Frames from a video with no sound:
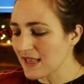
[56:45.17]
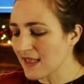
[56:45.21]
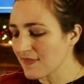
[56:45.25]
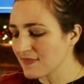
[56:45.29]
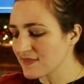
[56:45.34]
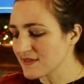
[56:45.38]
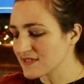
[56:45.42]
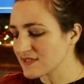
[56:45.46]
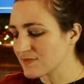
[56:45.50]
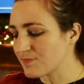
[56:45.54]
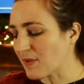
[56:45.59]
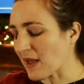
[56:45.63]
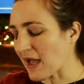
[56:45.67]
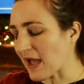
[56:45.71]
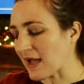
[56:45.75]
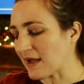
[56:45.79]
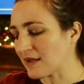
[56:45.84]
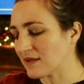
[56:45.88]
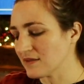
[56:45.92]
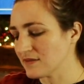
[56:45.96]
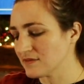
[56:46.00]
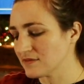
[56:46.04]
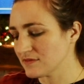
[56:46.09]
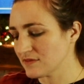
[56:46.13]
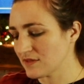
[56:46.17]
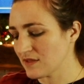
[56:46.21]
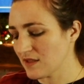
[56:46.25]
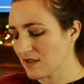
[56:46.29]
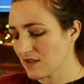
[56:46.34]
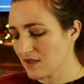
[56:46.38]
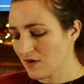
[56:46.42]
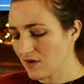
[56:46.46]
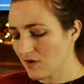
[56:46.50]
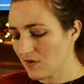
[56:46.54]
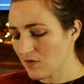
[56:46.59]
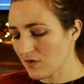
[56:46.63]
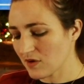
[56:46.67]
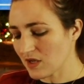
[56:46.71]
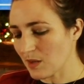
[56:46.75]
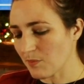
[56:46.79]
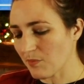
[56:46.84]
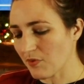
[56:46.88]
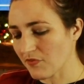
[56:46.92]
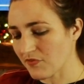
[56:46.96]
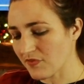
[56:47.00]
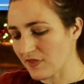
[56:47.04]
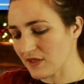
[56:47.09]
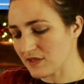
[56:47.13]
in this bag a
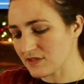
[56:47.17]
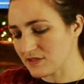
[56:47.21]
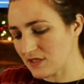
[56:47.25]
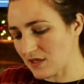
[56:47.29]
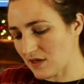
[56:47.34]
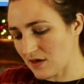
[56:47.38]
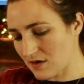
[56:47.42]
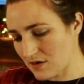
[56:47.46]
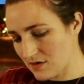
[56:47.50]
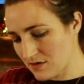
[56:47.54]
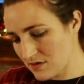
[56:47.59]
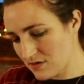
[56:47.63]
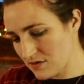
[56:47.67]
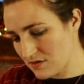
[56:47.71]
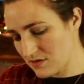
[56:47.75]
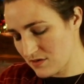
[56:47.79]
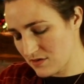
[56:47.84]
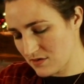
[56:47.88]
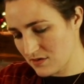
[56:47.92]
couple things here.